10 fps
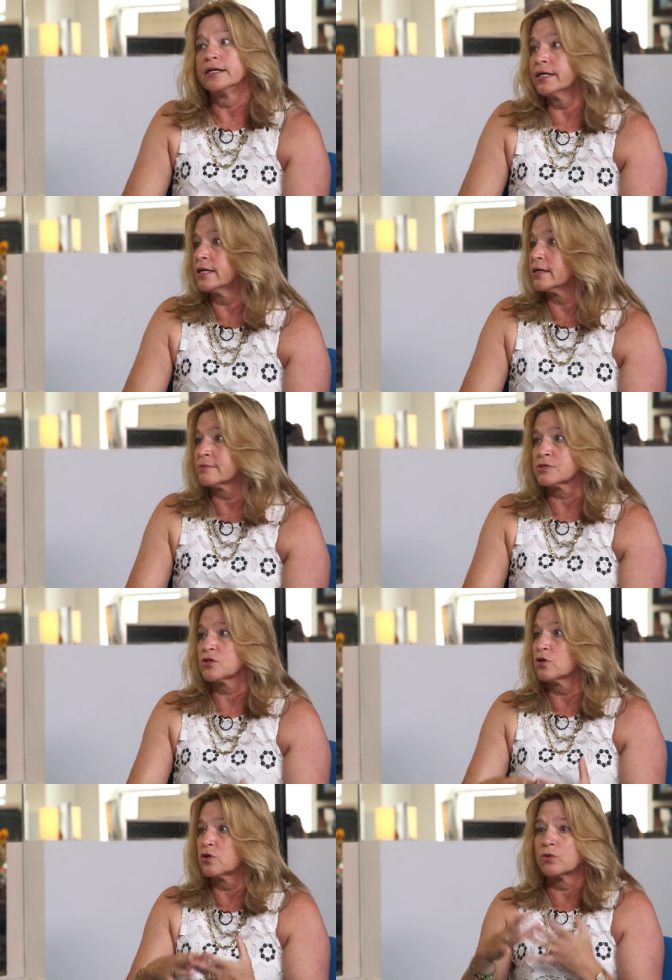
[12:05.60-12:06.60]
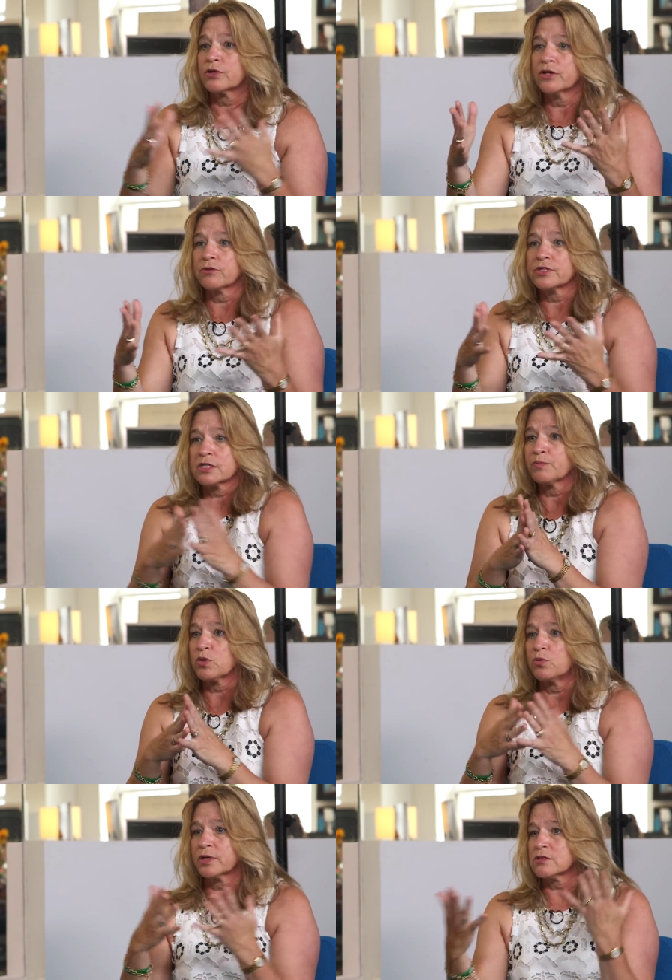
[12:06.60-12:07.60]
Yeah. yeah. So you know, the
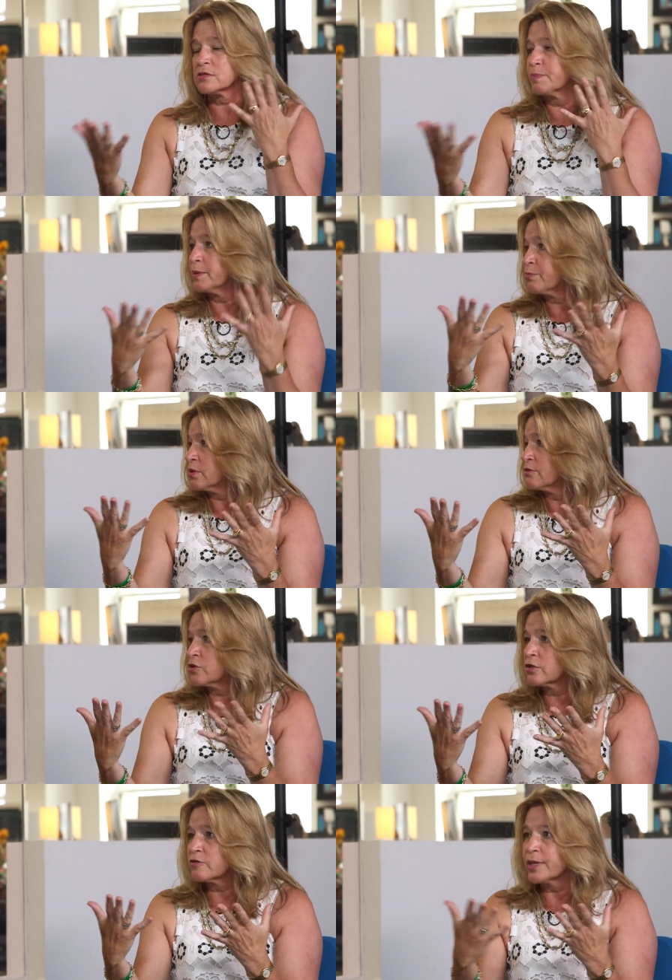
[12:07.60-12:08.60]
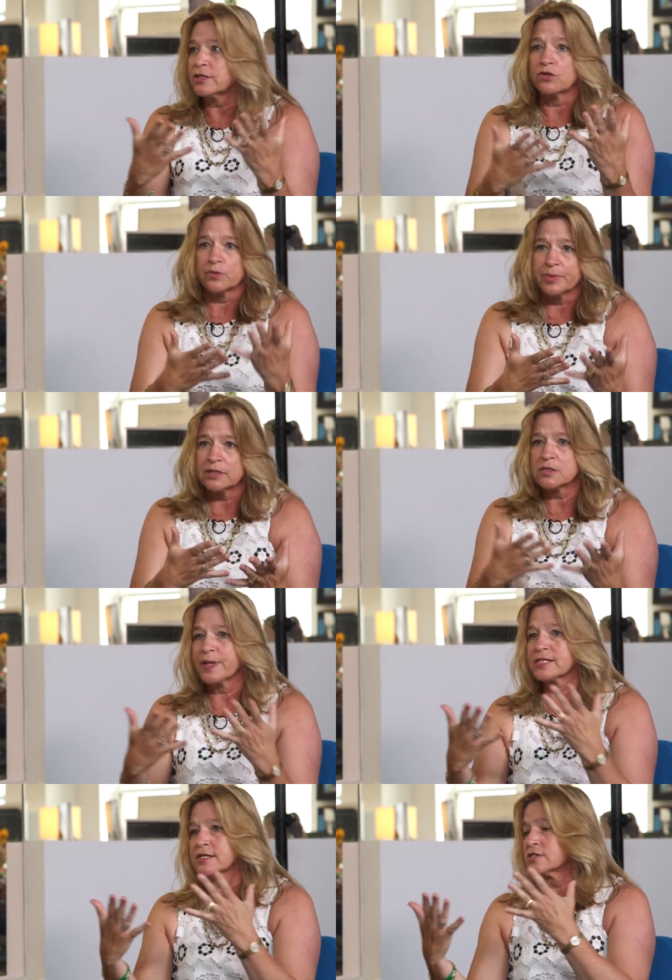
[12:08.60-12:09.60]
typical ones people have heard of, maybe the European
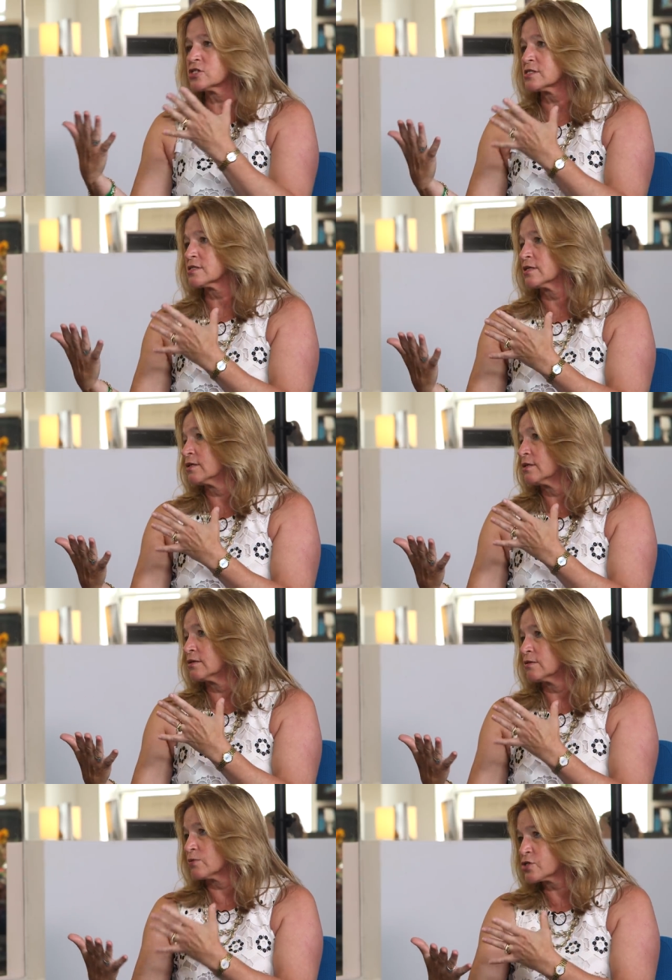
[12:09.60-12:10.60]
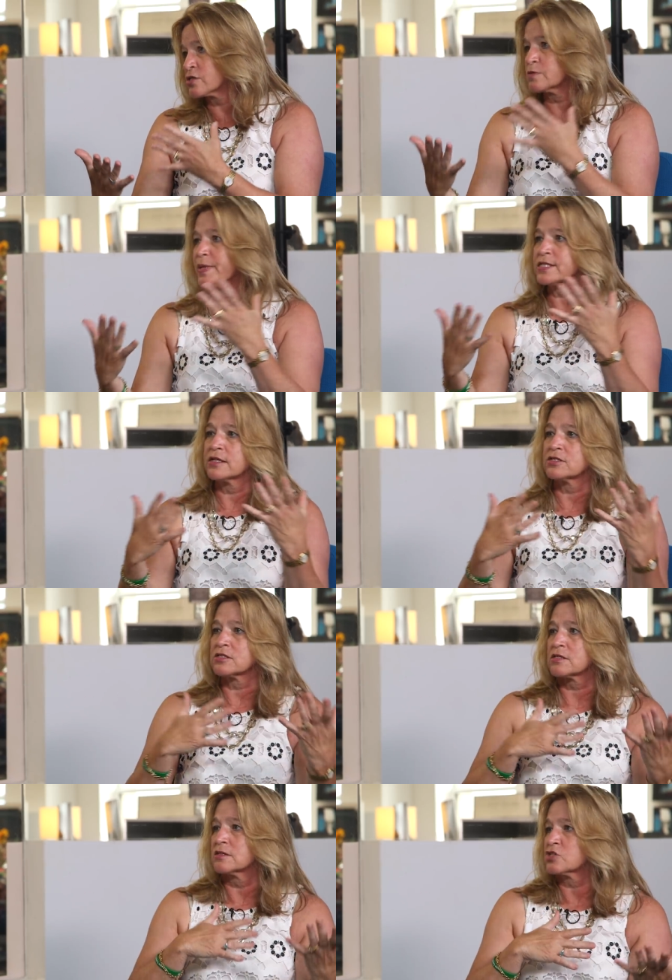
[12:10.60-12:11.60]
Space Agency, the Russian Space
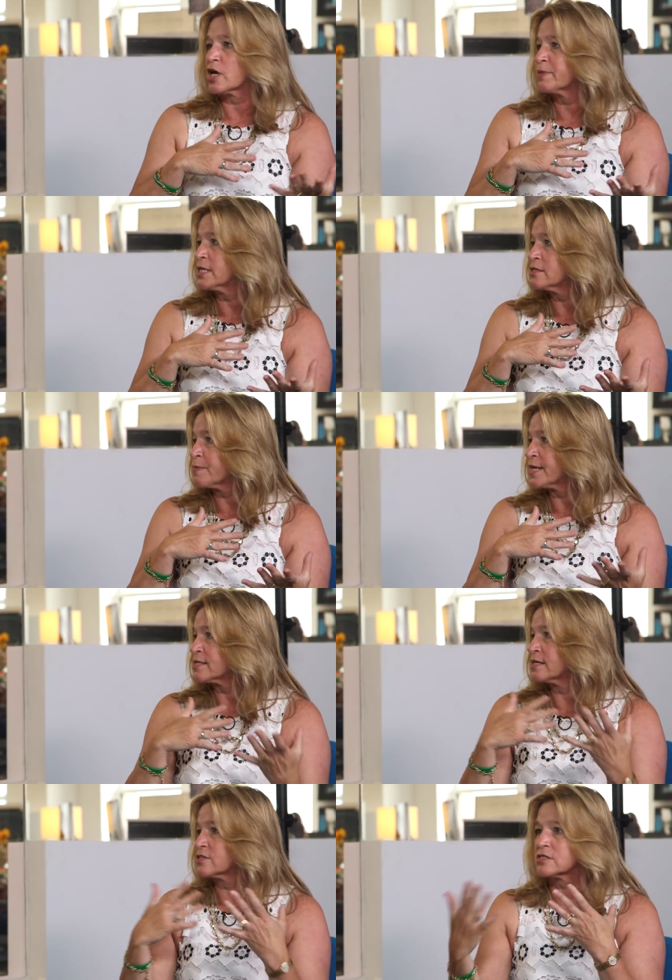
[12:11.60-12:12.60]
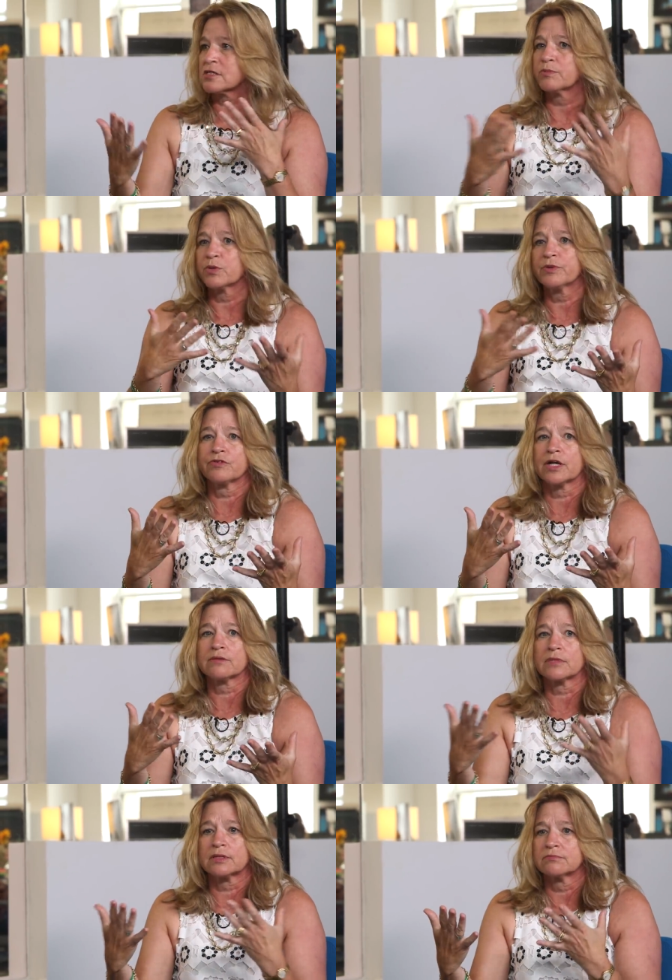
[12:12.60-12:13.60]
Agency, the Japanese Space Agency, but we've
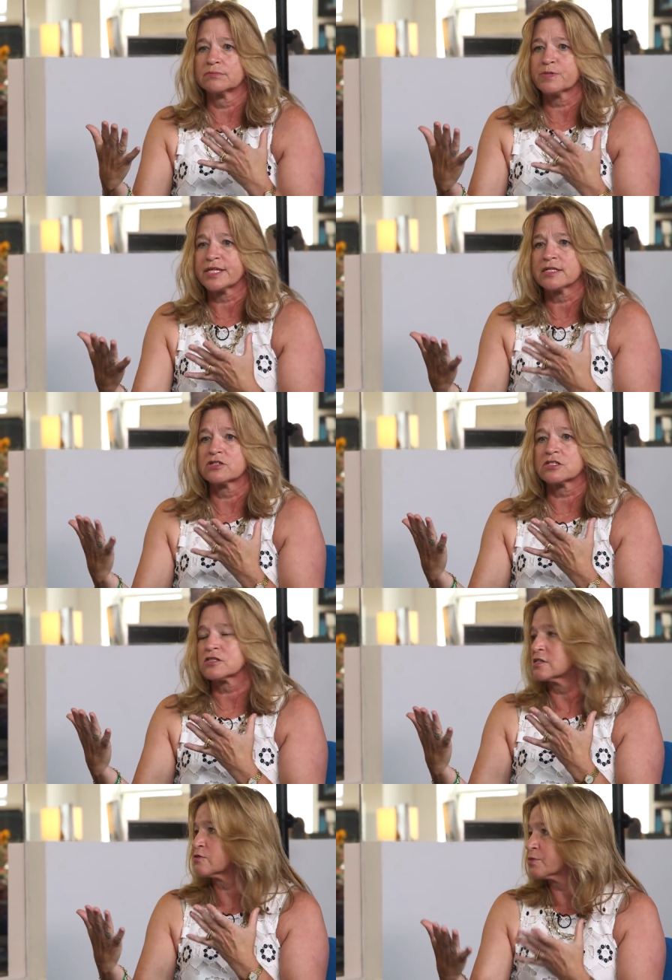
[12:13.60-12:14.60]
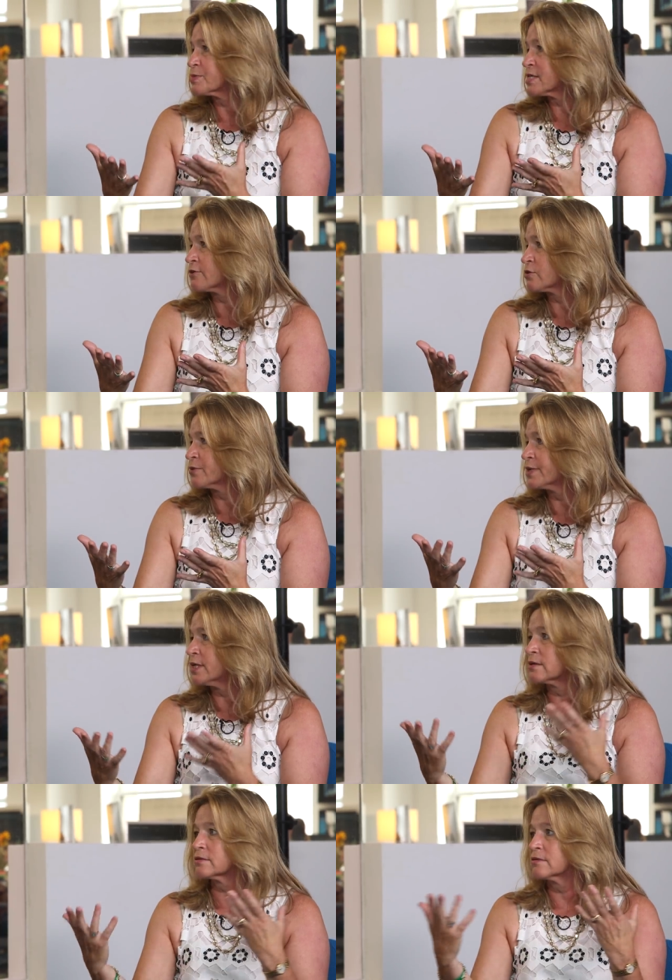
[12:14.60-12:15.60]
got uh, space agencies from South
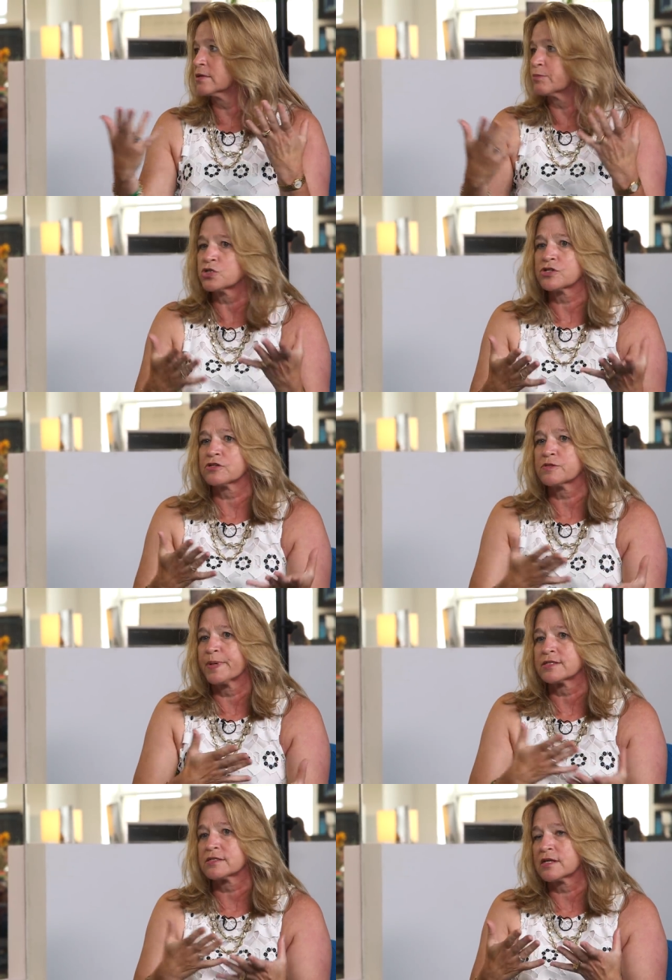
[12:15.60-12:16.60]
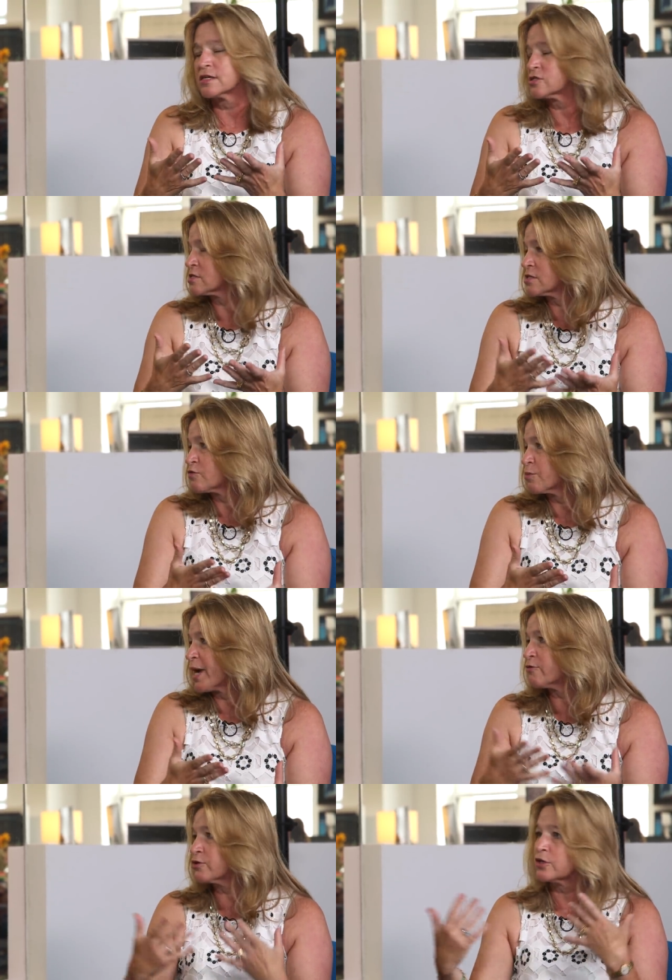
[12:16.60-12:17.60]
Korea, emerging space agencies from
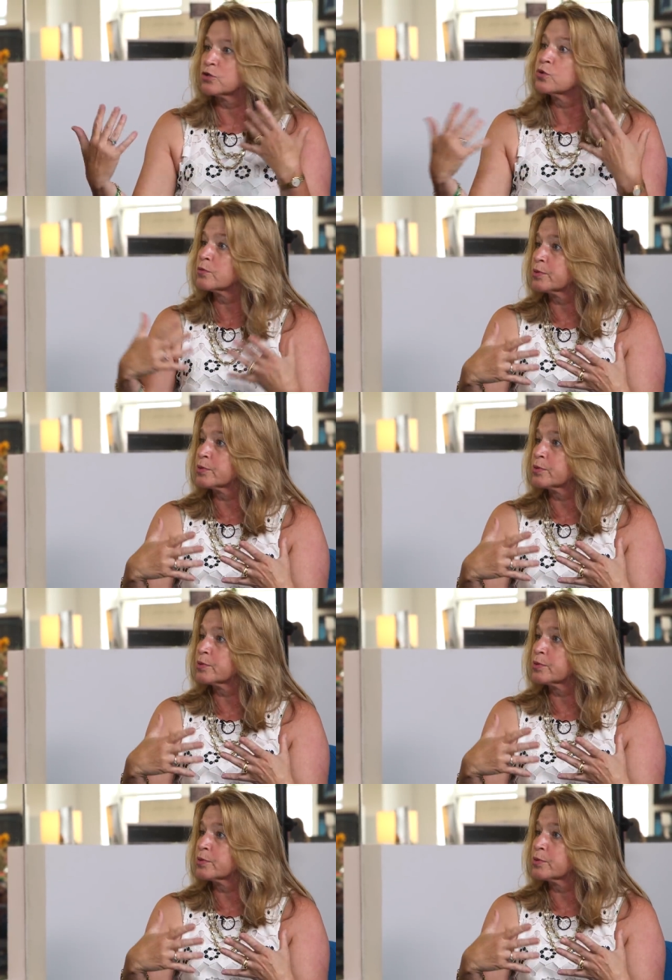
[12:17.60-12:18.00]
Africa who are